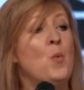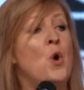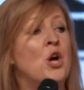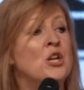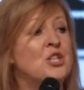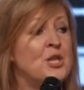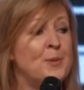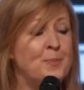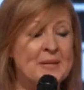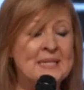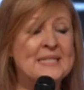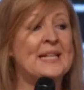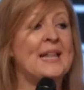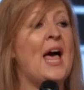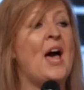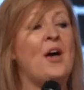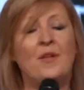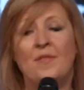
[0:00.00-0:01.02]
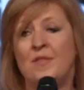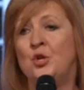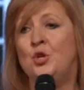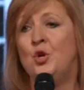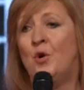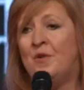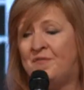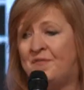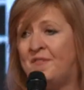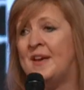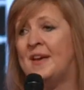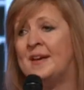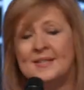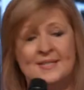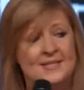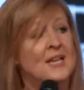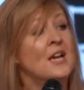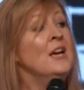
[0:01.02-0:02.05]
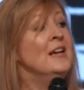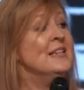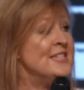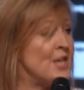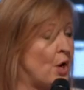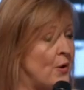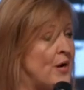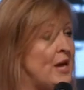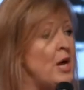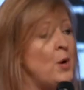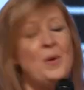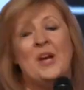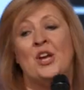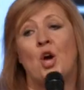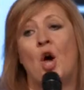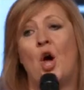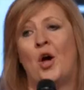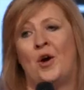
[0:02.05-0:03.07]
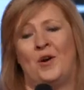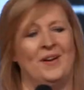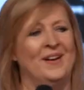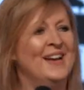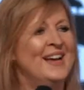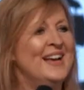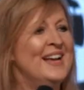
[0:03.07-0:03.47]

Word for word: worship is louder than your fears. So here we go.